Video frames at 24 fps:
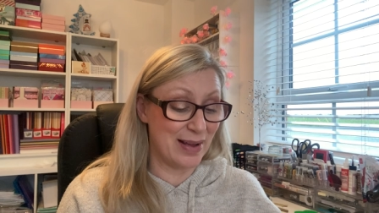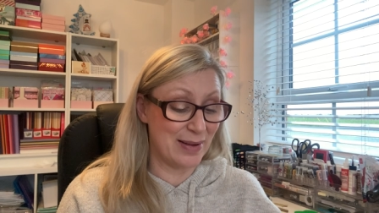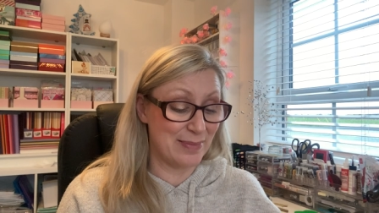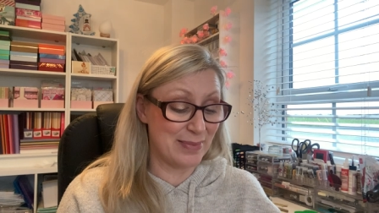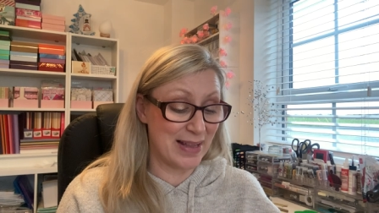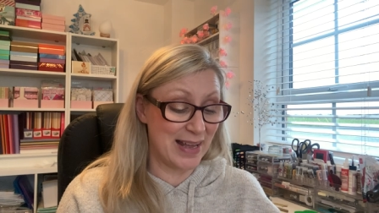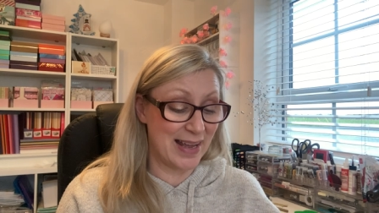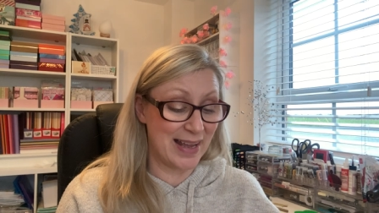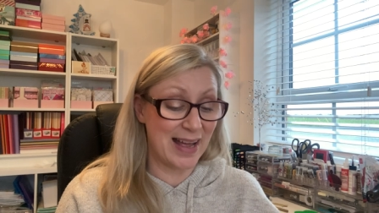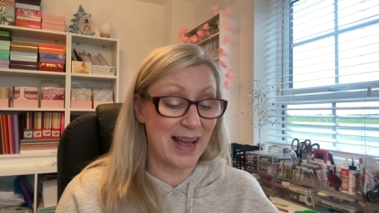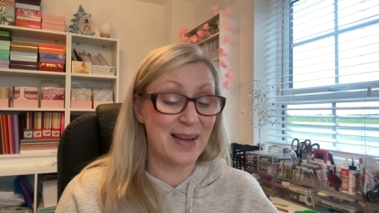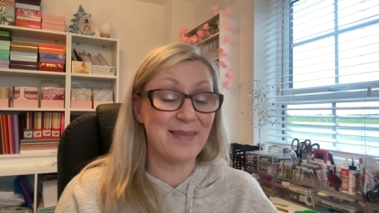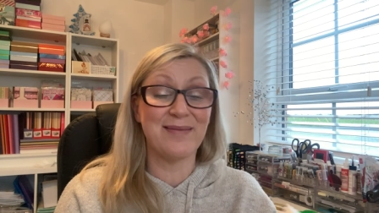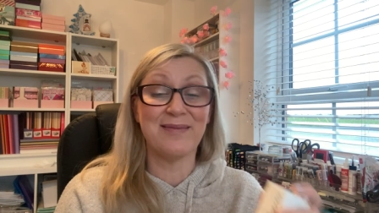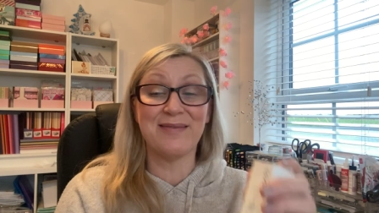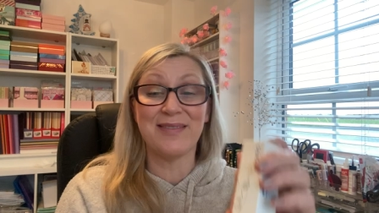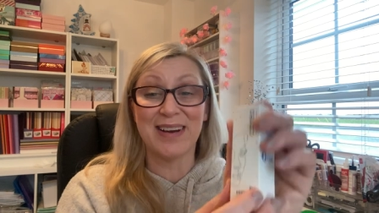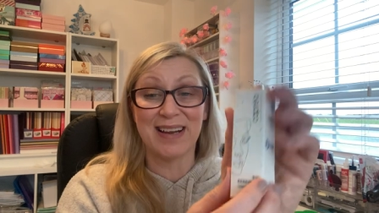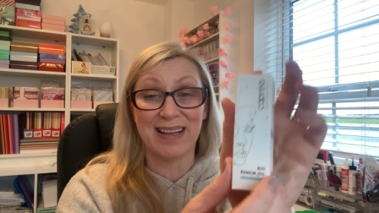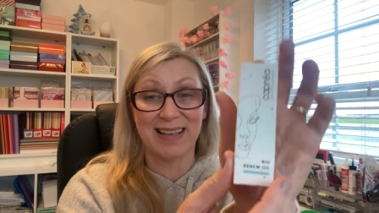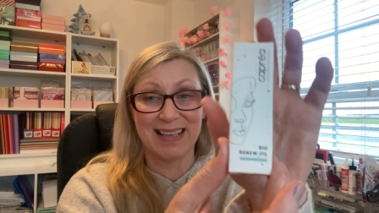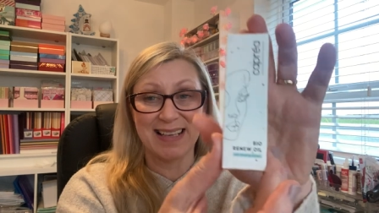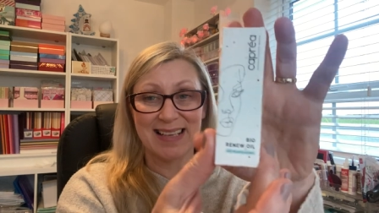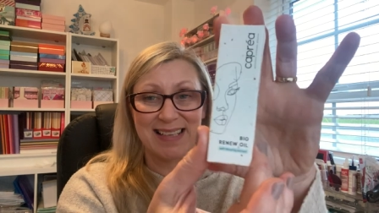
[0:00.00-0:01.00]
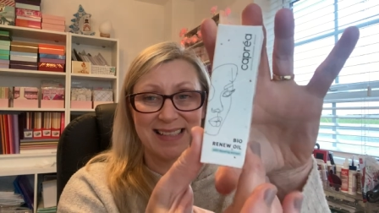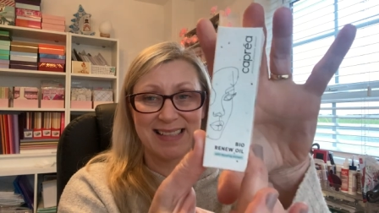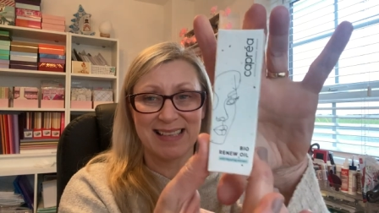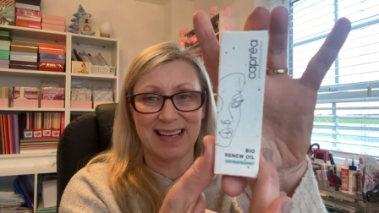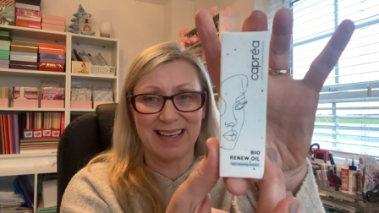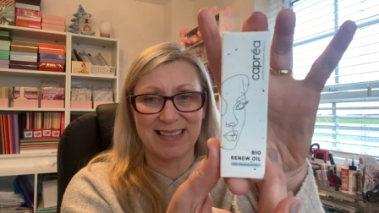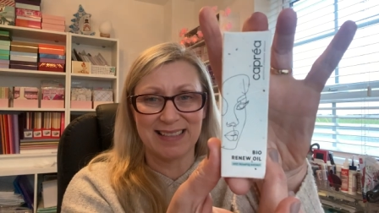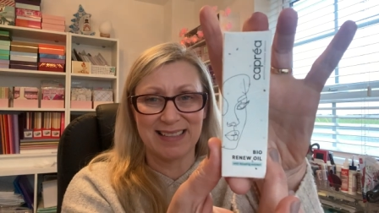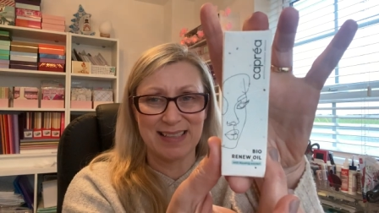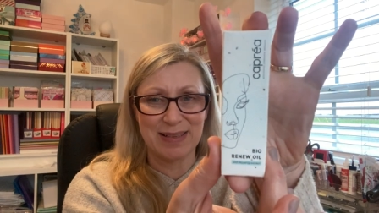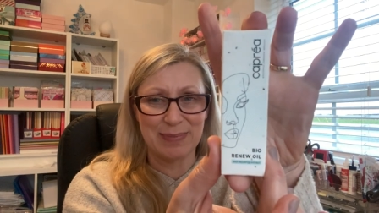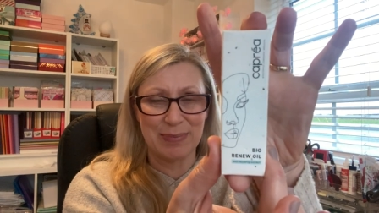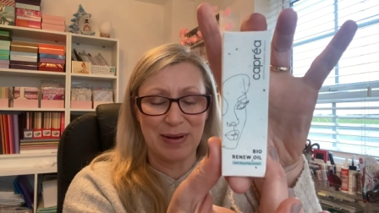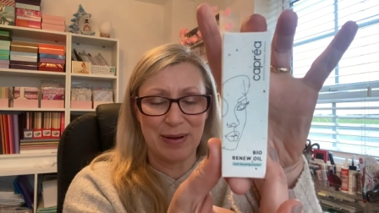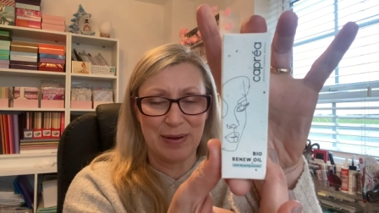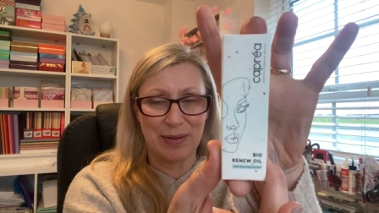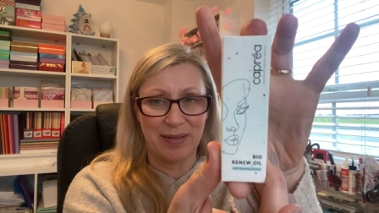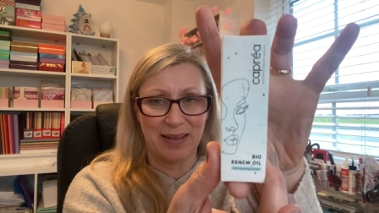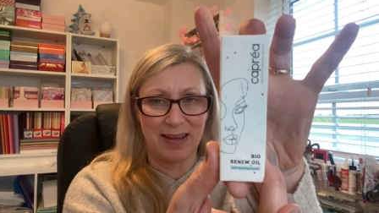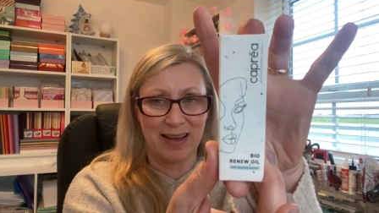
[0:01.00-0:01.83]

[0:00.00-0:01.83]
I'm really excited about